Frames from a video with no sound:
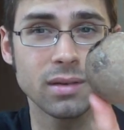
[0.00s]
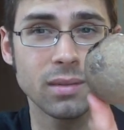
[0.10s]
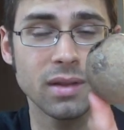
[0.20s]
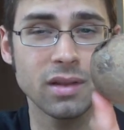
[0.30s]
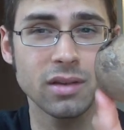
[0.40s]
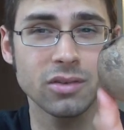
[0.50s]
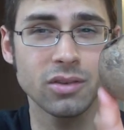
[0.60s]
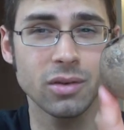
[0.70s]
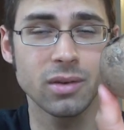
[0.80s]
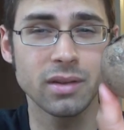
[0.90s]
I'll show
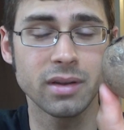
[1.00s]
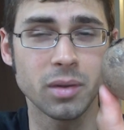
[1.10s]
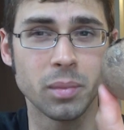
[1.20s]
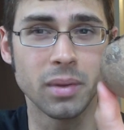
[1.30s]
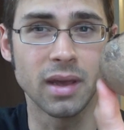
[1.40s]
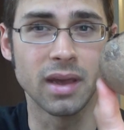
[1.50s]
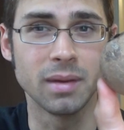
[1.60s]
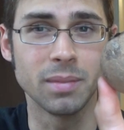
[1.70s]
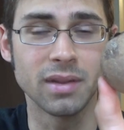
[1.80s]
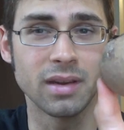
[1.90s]
you in a little
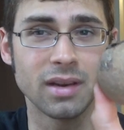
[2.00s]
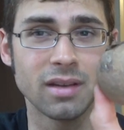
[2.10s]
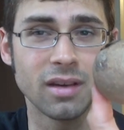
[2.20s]
bit, but it